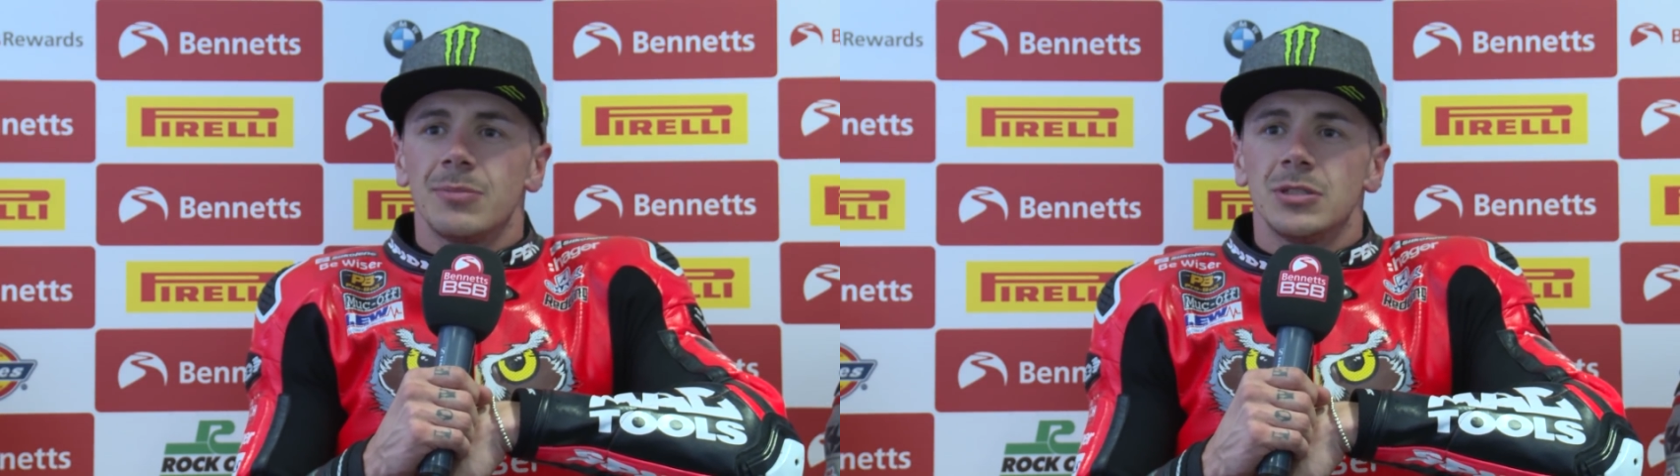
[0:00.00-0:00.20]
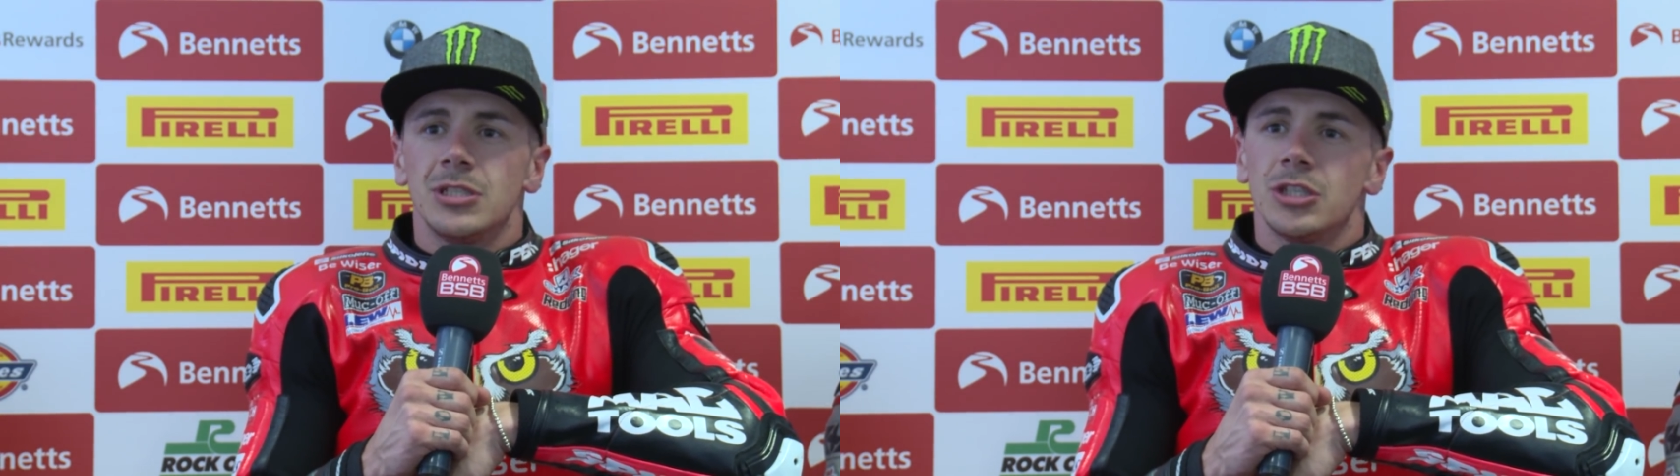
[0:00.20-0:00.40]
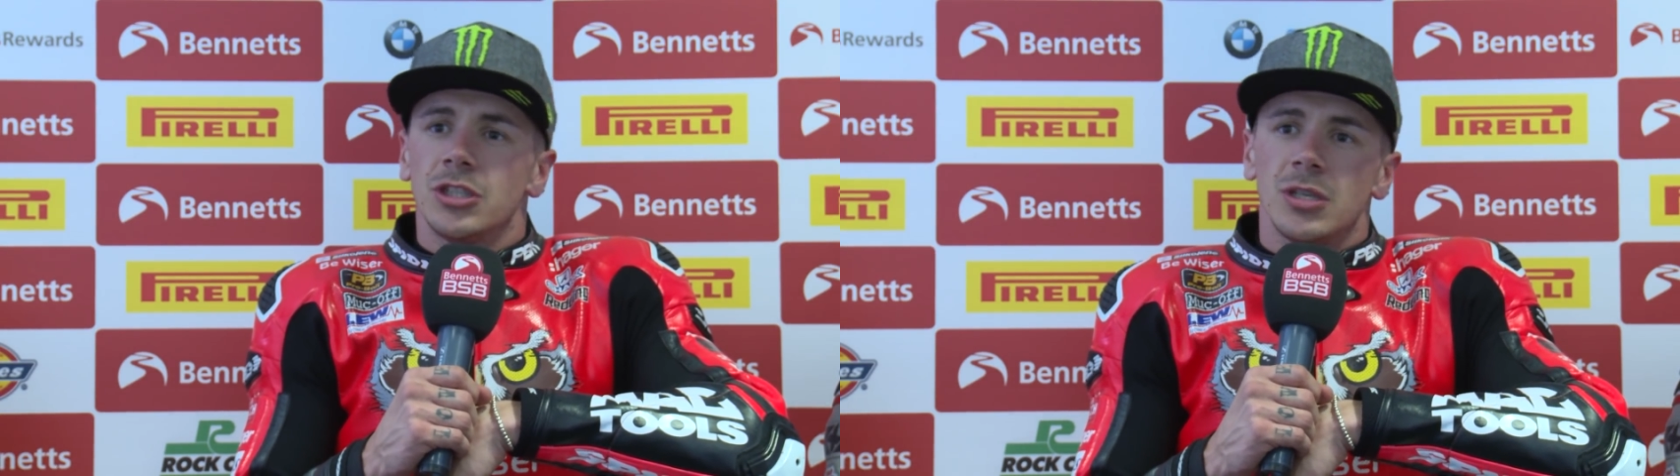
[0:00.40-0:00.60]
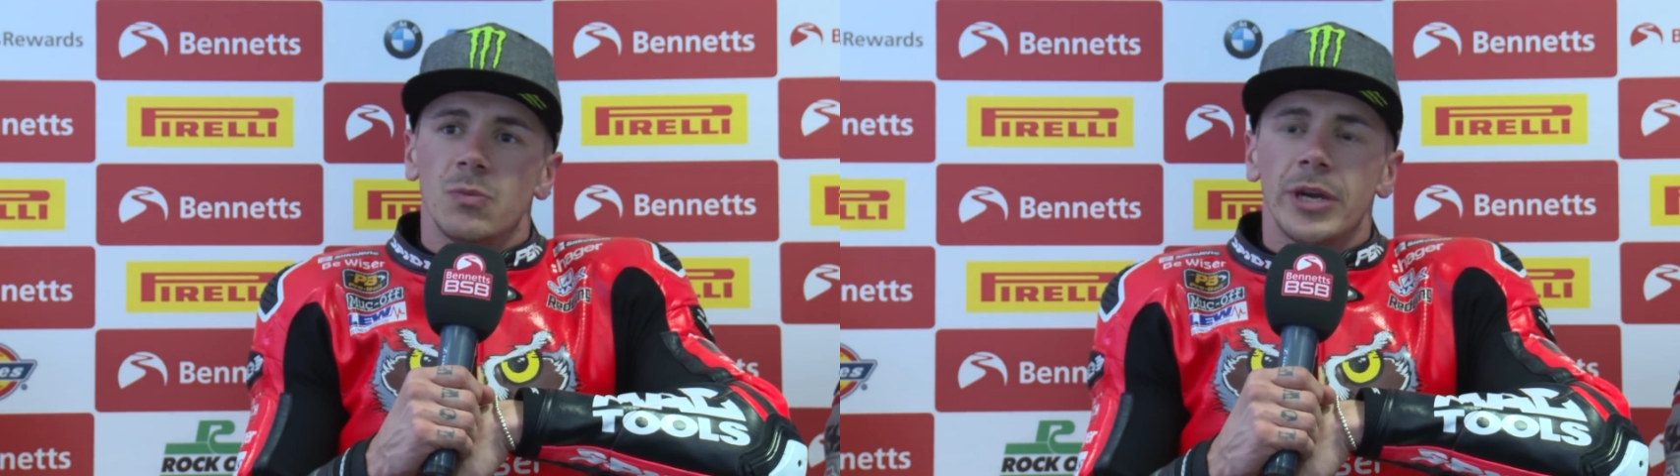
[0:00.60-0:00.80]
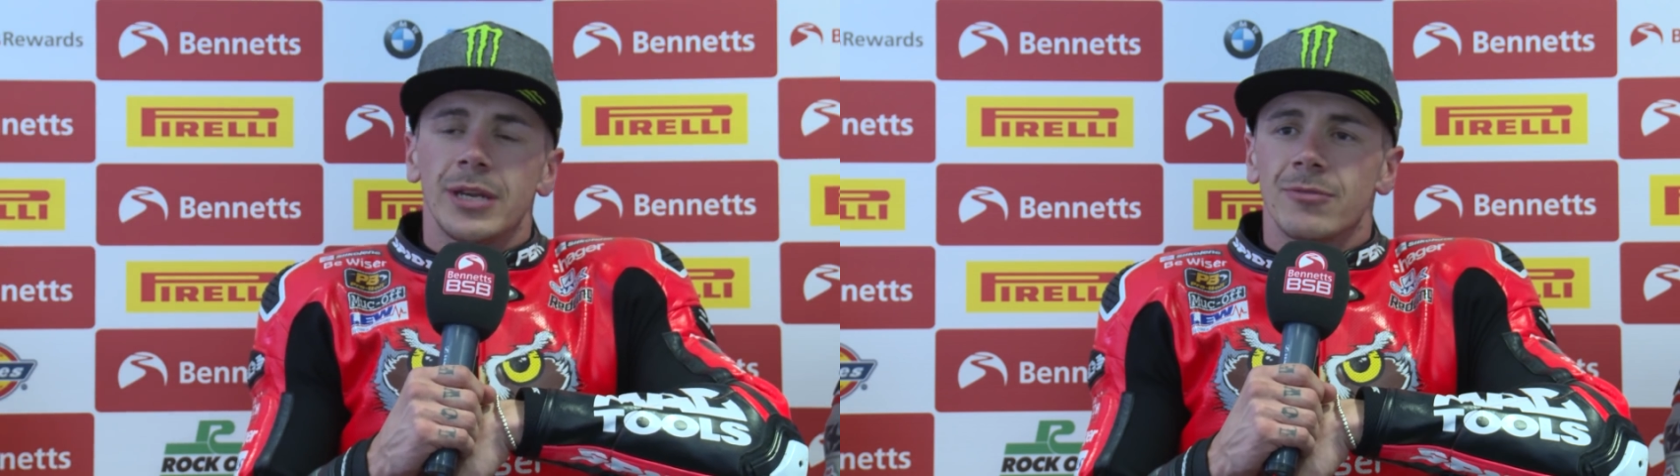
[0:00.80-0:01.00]
position
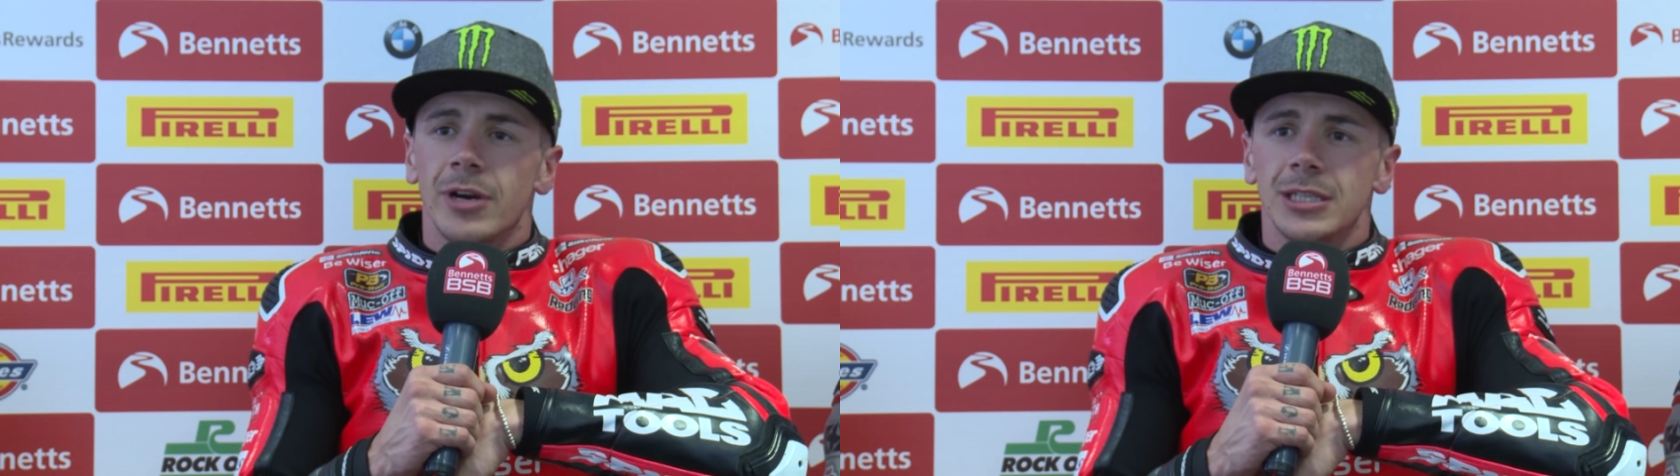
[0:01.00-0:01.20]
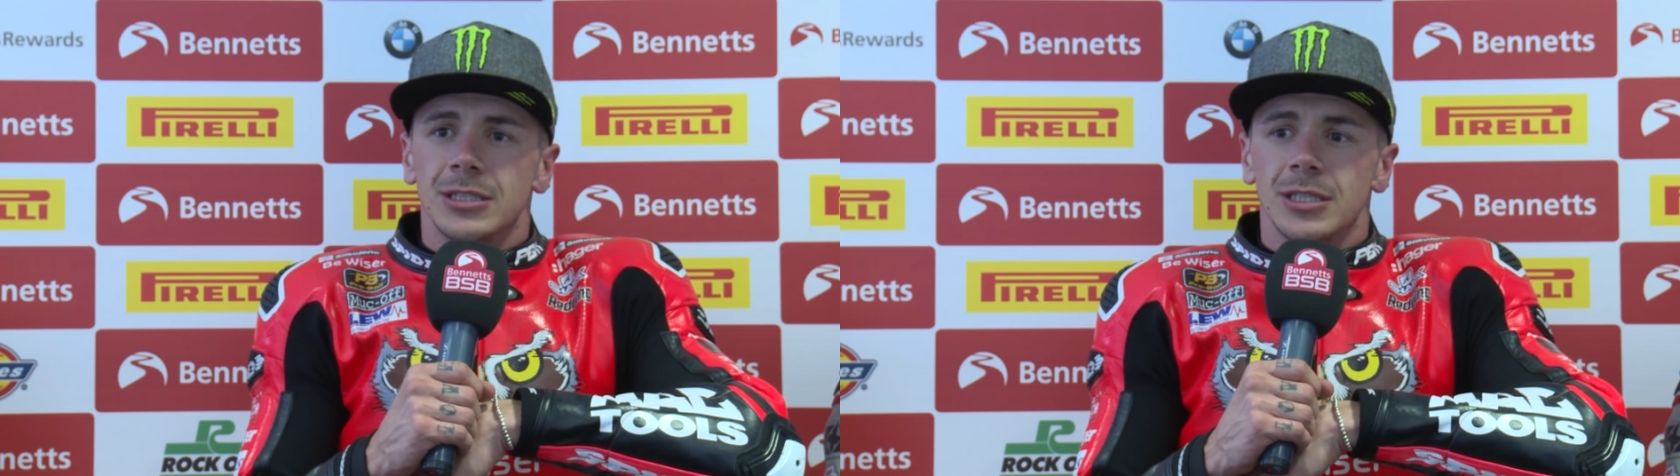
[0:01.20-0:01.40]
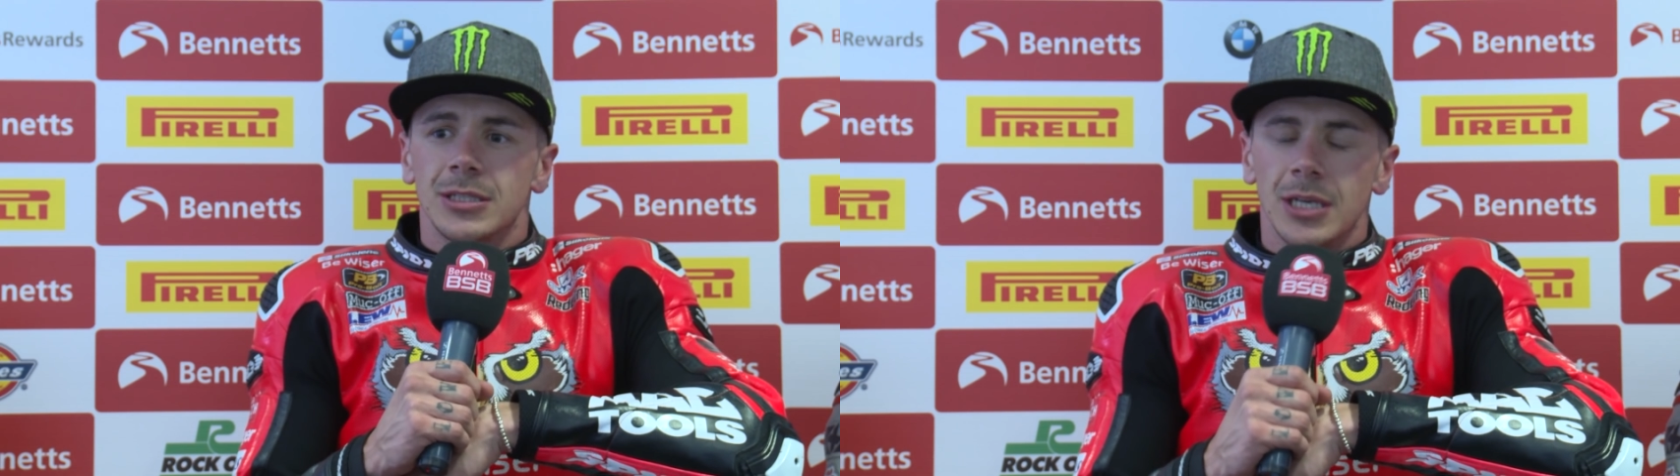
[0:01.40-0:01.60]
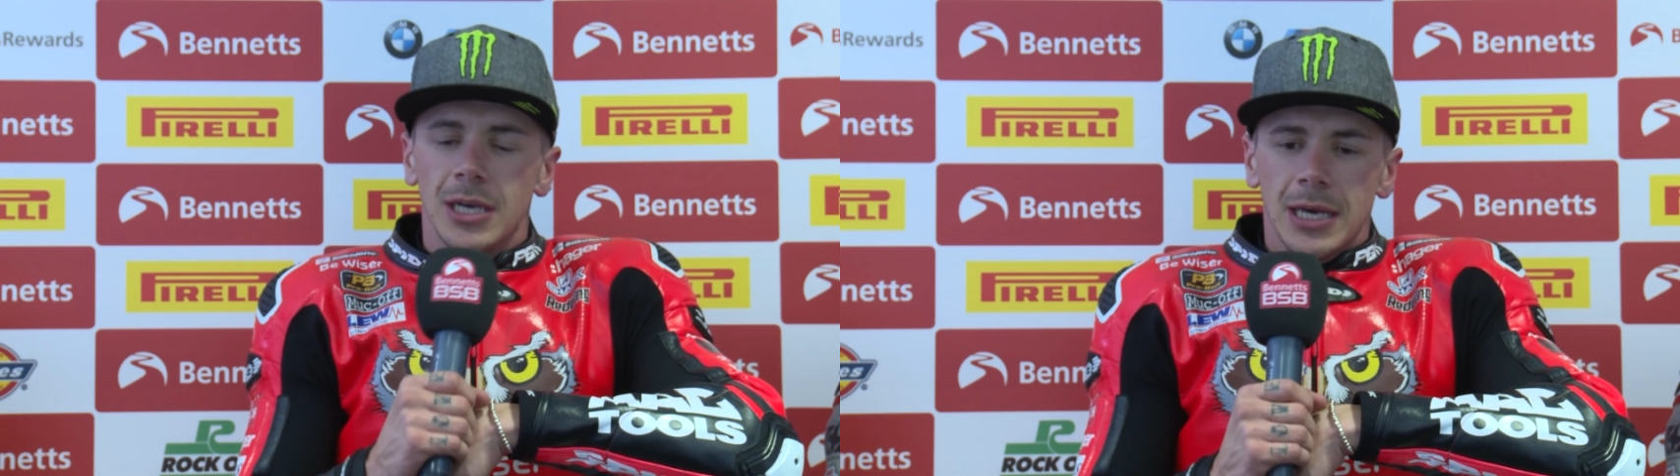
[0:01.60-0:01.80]
and winning races.